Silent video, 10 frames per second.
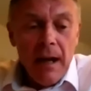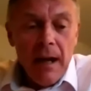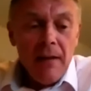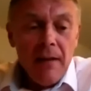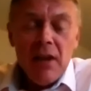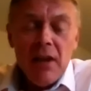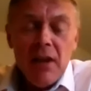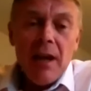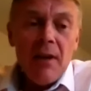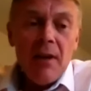And then
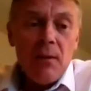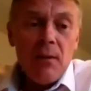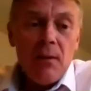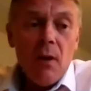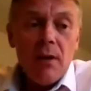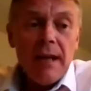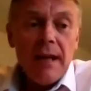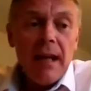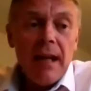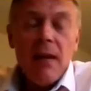eventually I went into work one
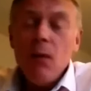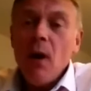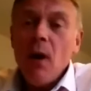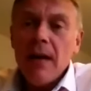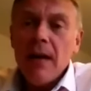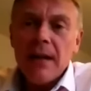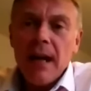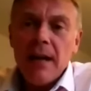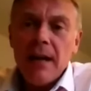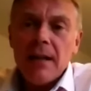day and they were
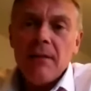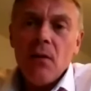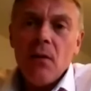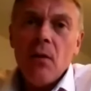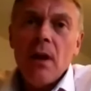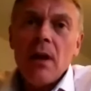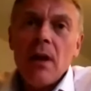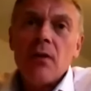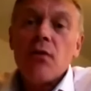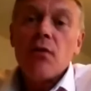advertising for
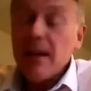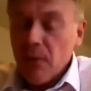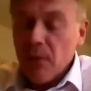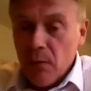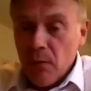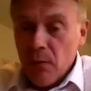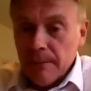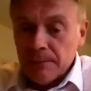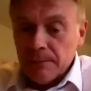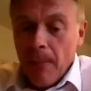train crew.
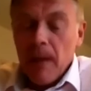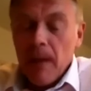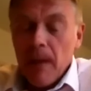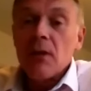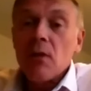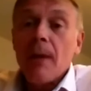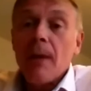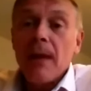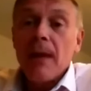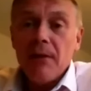
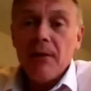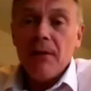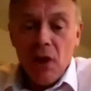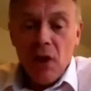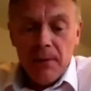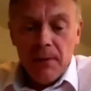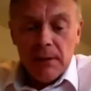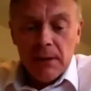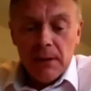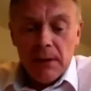So I applied for the
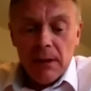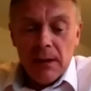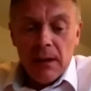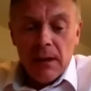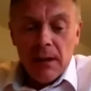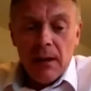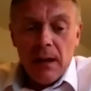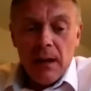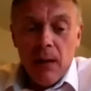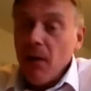job.
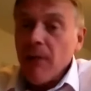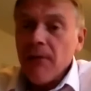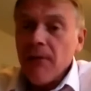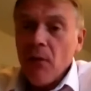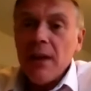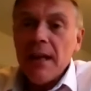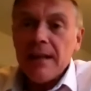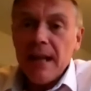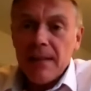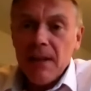I went off for all
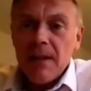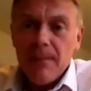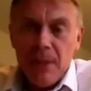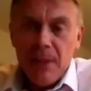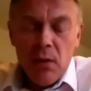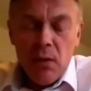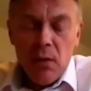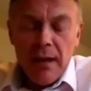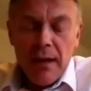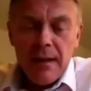the assessments, the
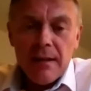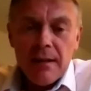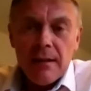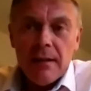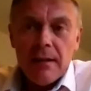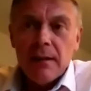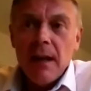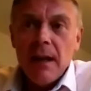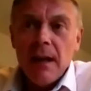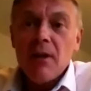aptitude tests,
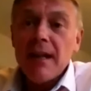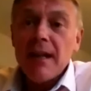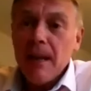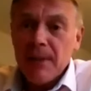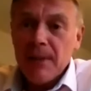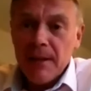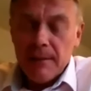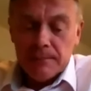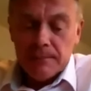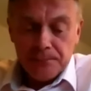and I was accepted.